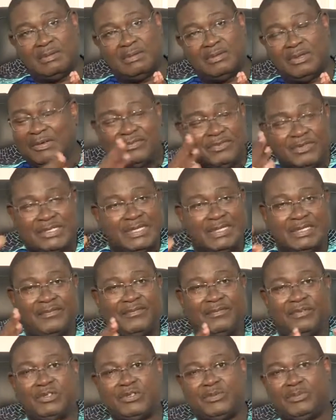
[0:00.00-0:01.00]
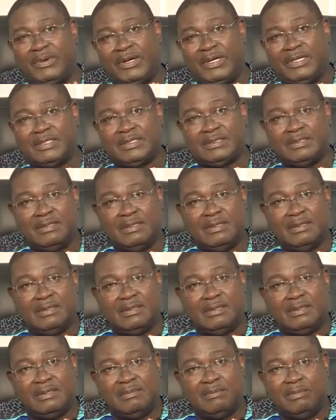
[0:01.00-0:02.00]
You have to sing the fool's praise.
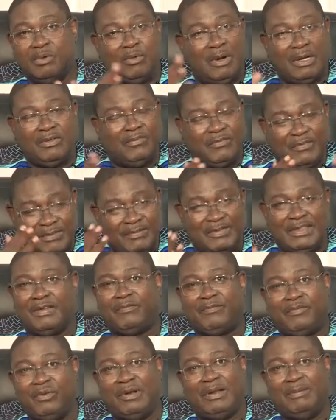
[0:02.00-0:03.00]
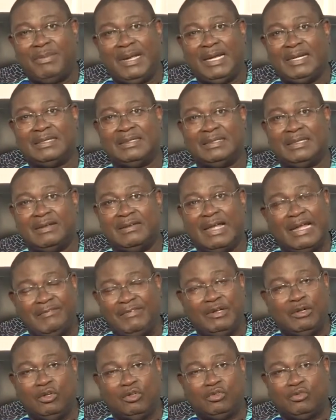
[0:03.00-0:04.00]
Meanwhile, you've given the fool a burden, a
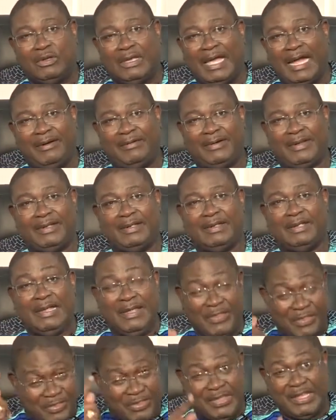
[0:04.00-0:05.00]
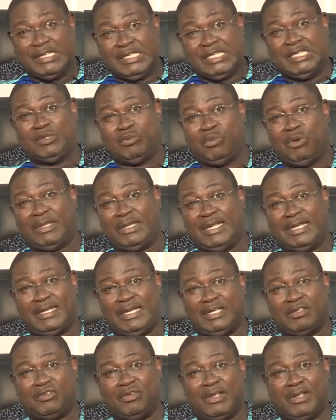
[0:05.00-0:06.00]
heavy load to carry. This is what they
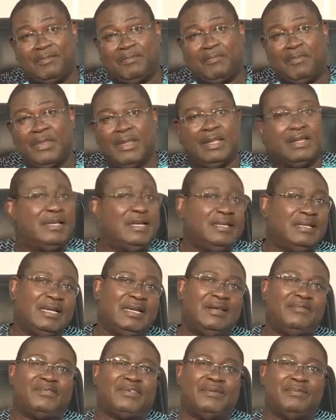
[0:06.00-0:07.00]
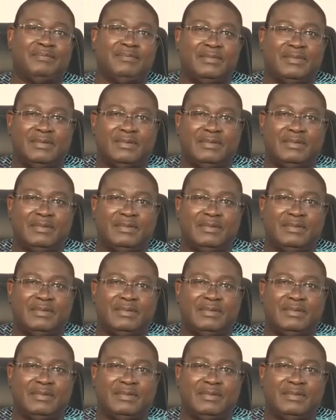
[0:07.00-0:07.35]
did to him, and they left him.